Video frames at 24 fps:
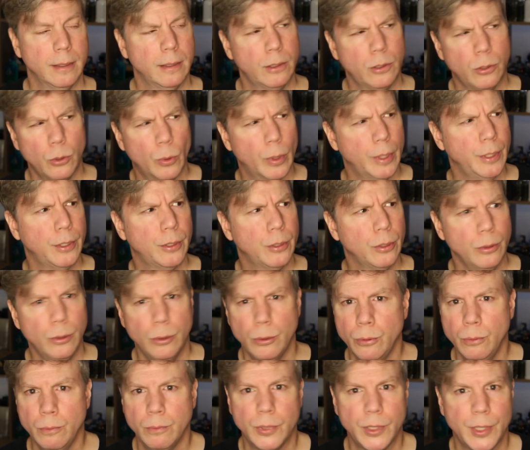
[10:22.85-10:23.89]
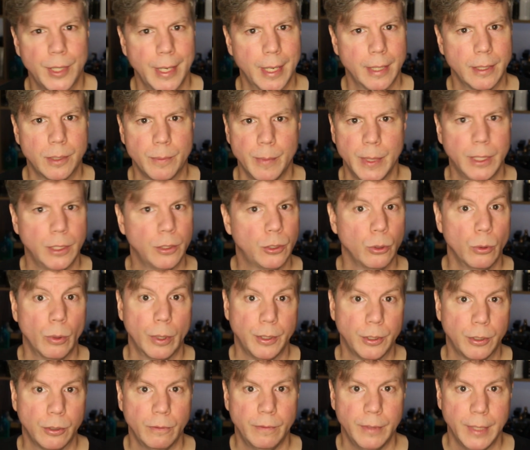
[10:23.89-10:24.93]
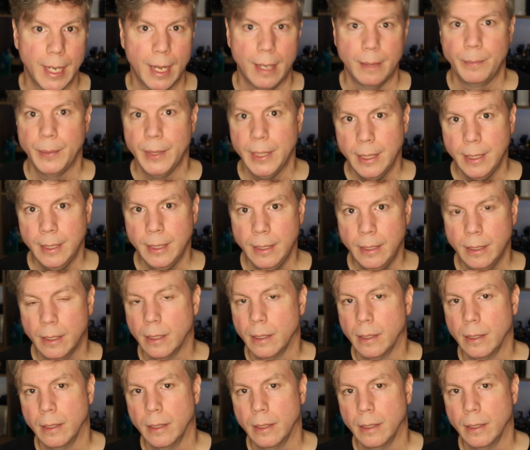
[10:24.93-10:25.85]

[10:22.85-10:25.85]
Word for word: 212 men, 212 VIP,